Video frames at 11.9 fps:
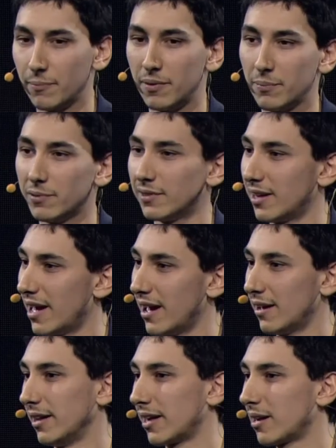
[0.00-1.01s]
people
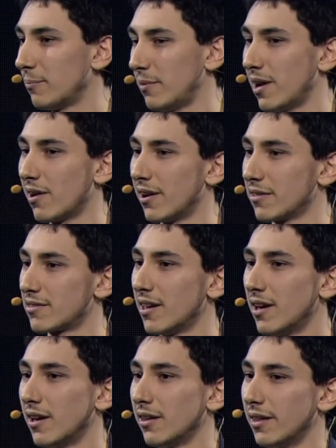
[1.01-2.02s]
like compare us,
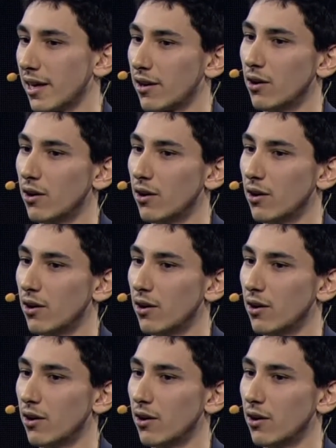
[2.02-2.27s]
like,